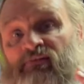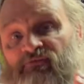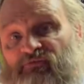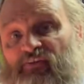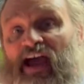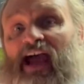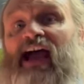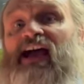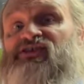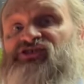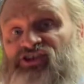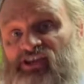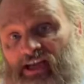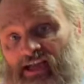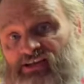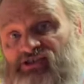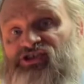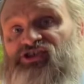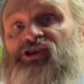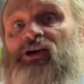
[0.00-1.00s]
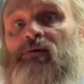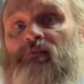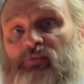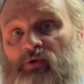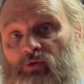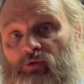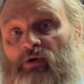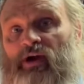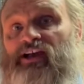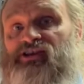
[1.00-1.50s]
fast and
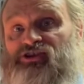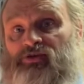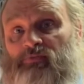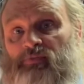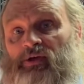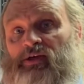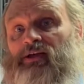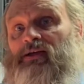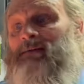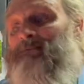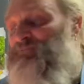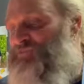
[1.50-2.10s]
simple recipe.